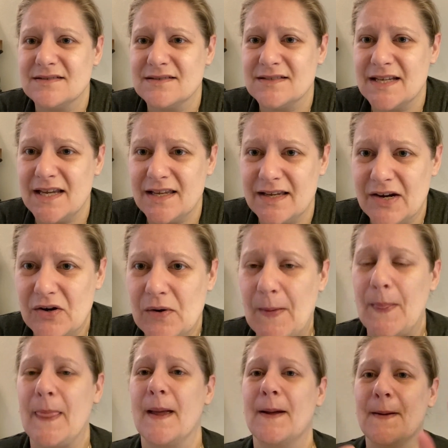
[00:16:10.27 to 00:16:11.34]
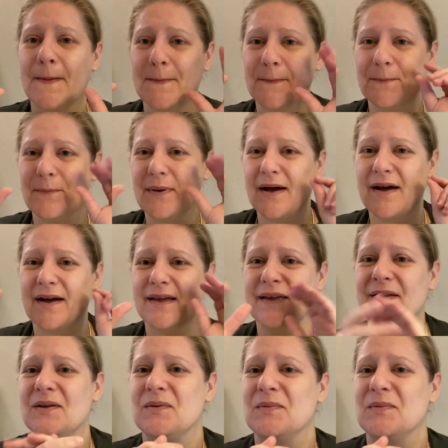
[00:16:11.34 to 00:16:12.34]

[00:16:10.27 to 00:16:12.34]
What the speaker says: Take care. Bye.